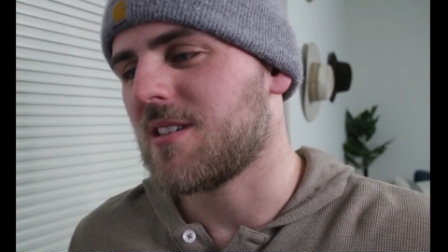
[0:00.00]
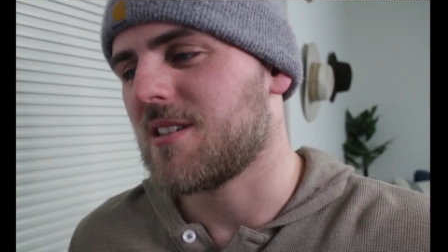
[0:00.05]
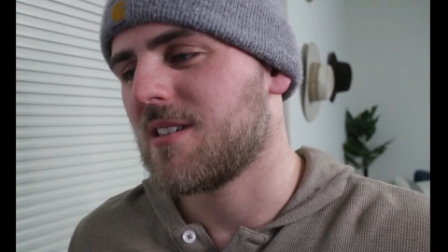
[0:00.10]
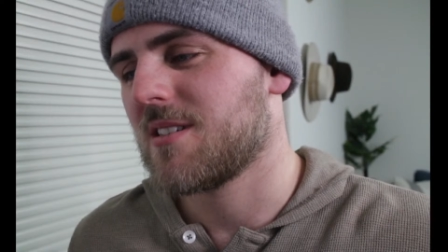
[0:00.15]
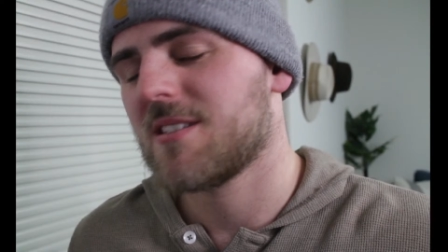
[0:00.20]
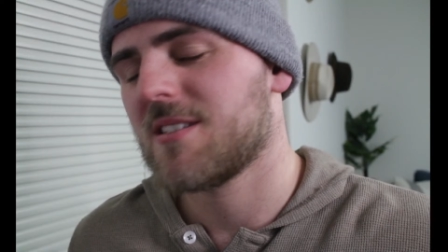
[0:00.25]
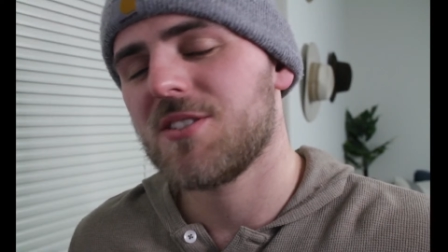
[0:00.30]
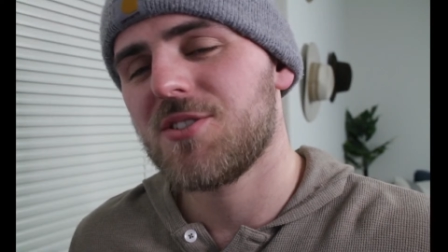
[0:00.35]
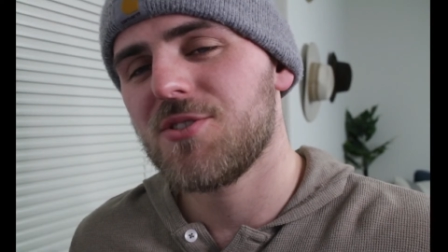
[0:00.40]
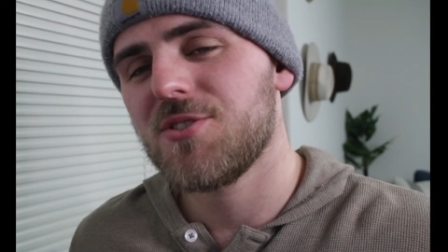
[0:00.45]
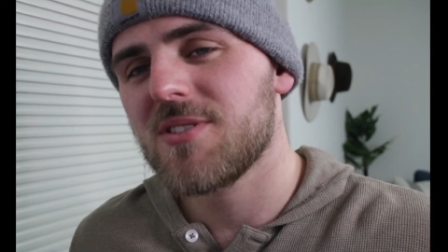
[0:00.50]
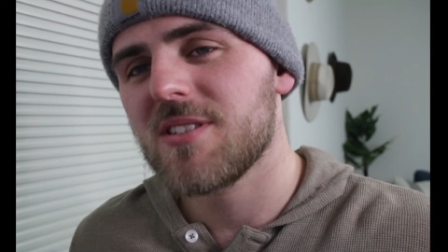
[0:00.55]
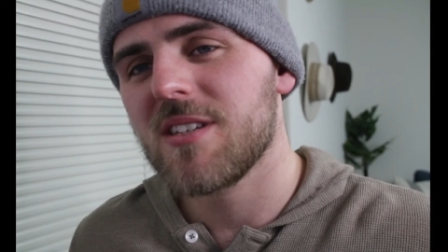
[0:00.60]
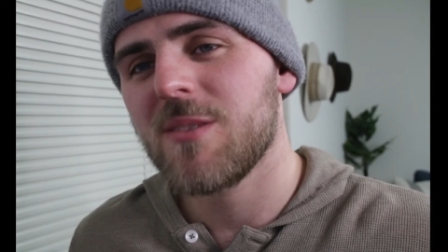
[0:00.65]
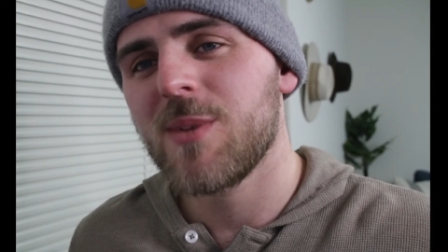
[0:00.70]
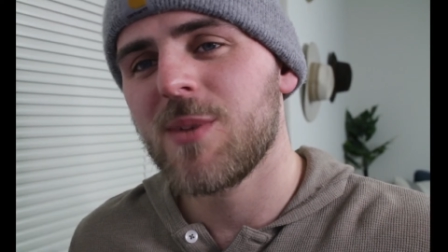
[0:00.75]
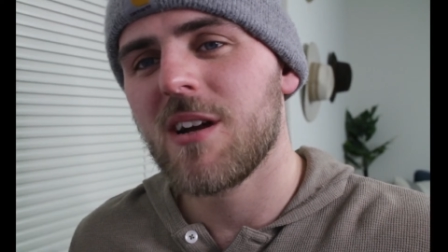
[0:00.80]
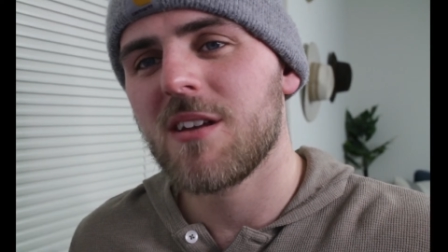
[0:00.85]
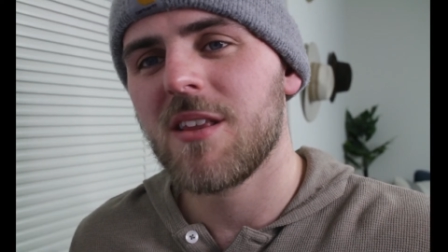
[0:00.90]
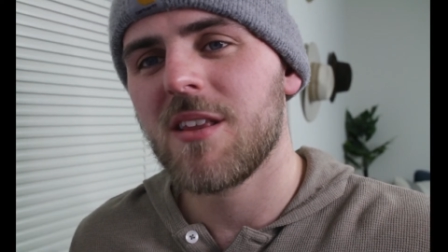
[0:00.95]
Did you see
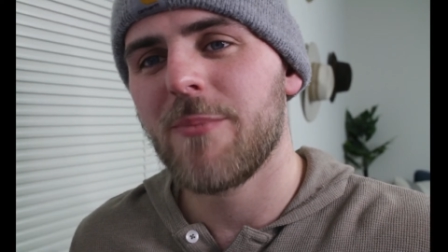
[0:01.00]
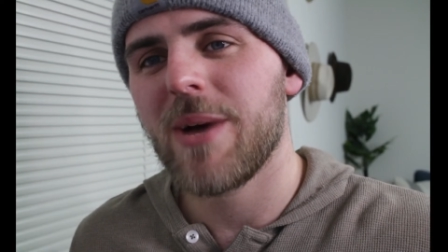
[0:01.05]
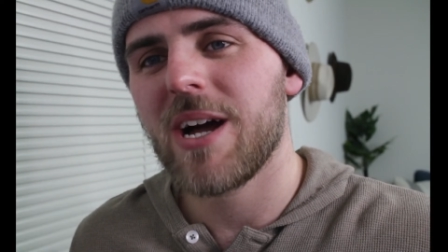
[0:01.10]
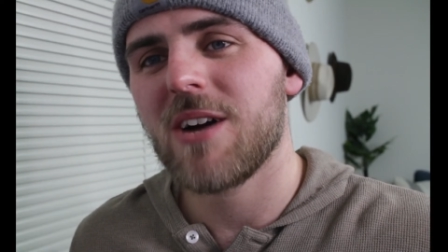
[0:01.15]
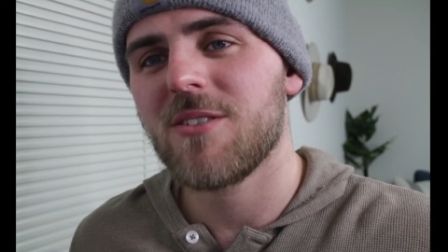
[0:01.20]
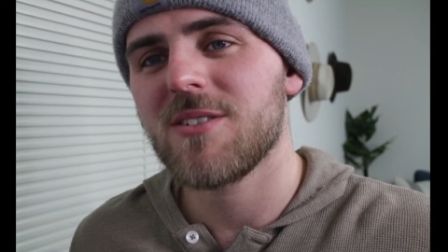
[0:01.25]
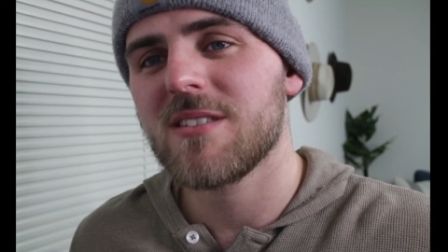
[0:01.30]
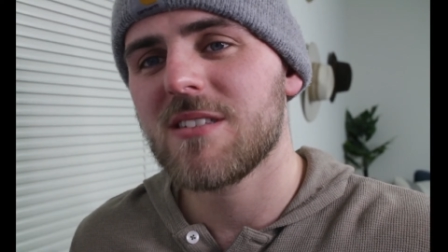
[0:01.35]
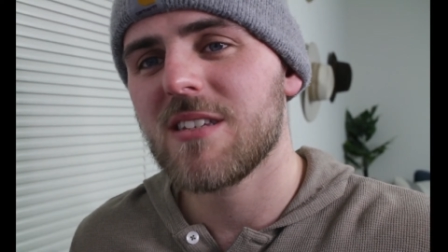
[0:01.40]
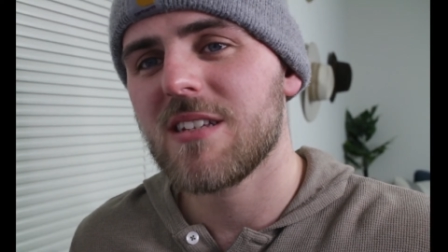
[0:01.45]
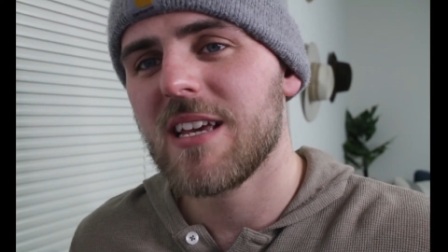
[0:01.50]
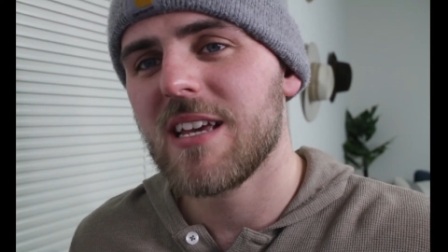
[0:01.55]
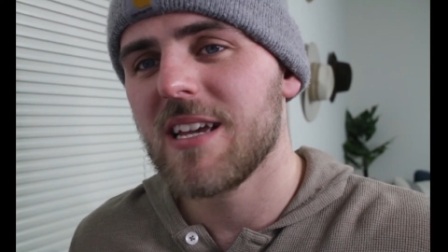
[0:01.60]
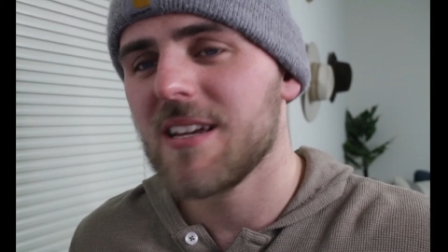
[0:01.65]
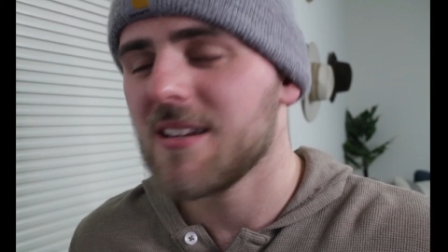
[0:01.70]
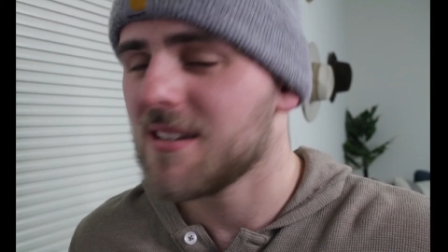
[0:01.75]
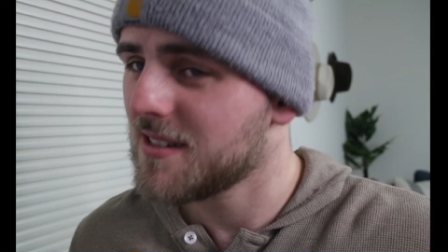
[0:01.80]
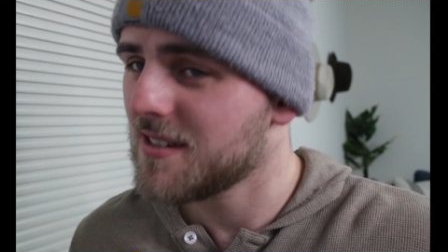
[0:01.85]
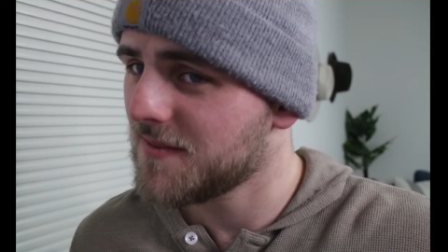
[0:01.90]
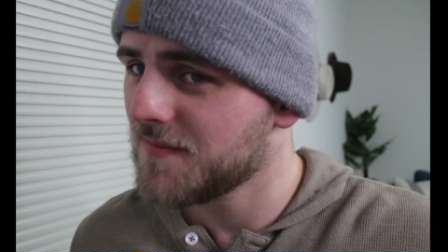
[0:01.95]
me on the mountain today?
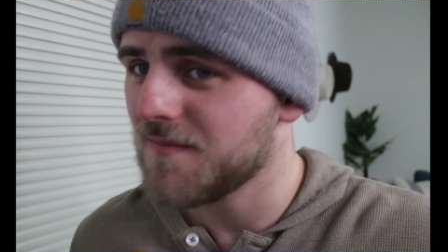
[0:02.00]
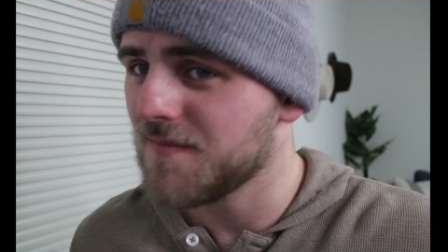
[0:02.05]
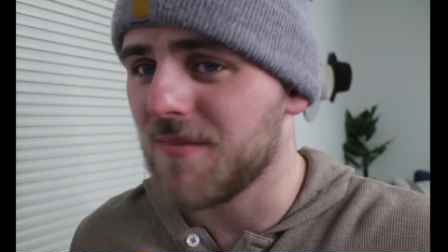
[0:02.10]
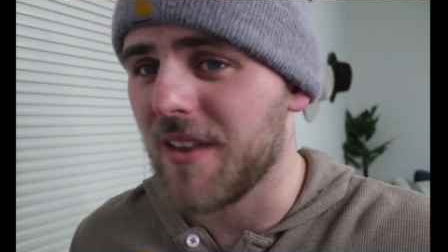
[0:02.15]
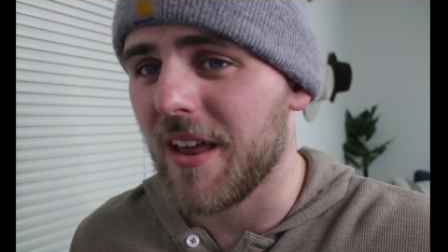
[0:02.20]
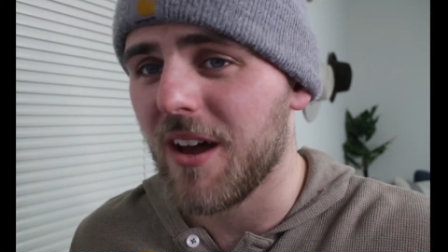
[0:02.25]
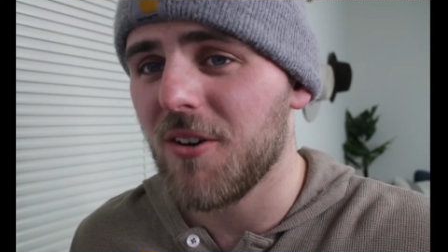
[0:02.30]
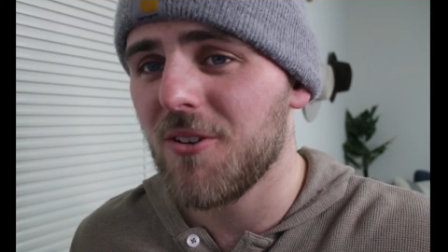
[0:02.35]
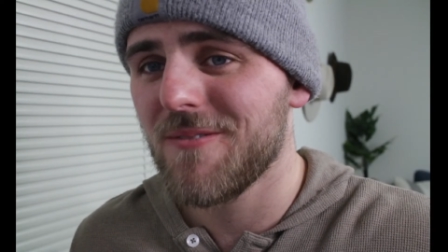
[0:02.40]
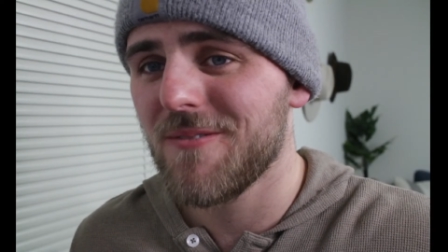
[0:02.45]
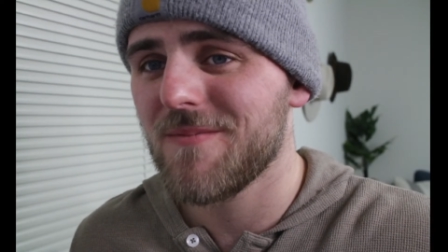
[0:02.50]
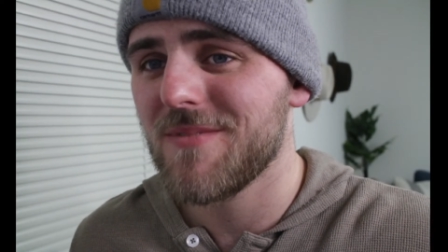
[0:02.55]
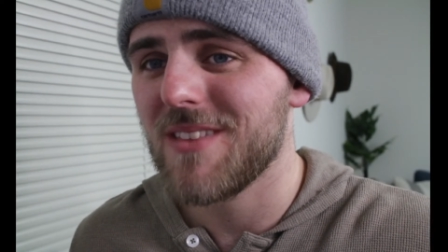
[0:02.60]
No?